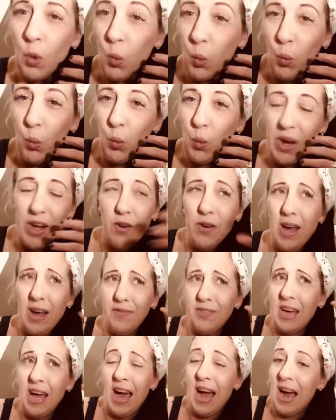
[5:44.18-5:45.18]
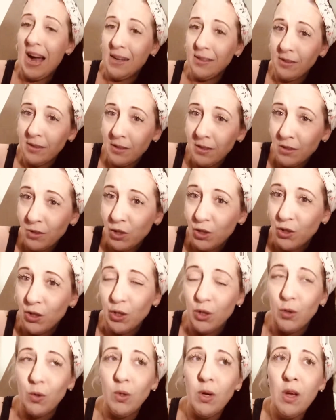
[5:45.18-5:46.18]
we don't have to ask to
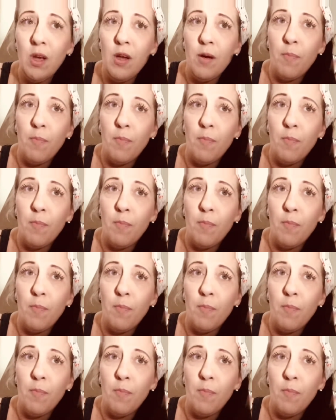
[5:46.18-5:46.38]
do